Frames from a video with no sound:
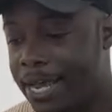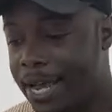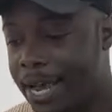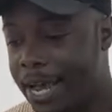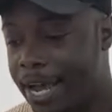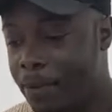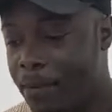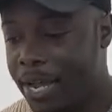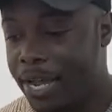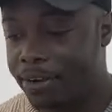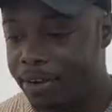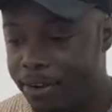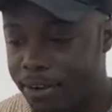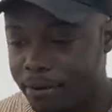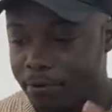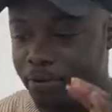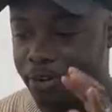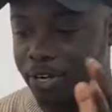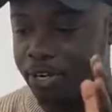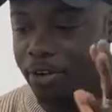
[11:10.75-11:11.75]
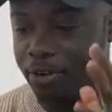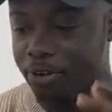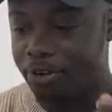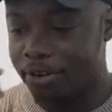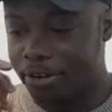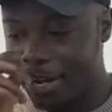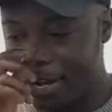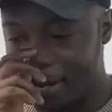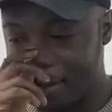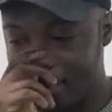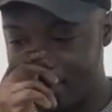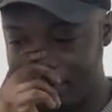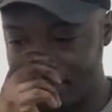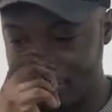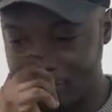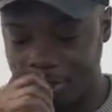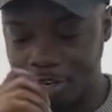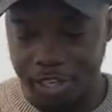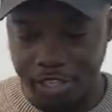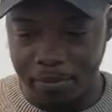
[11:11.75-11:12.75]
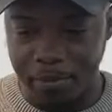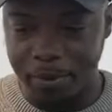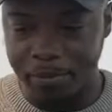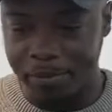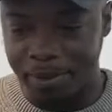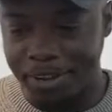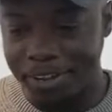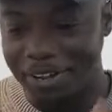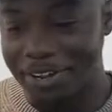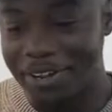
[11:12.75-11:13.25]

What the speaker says: And we had a really good church member